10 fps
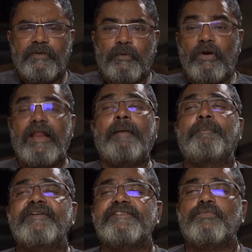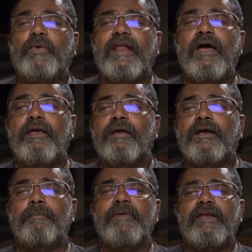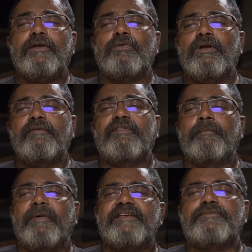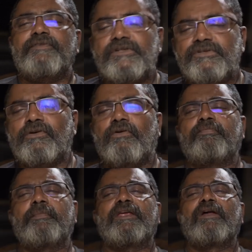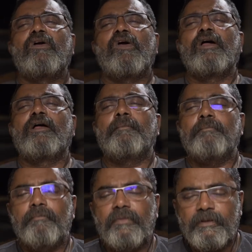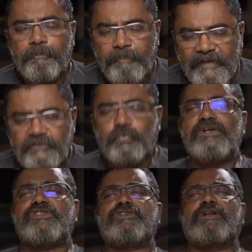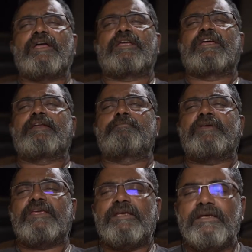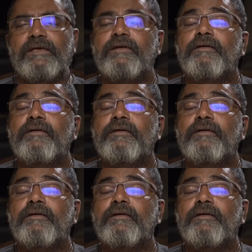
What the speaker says: And what happens when I commit to live the best version of me, the best version I can be?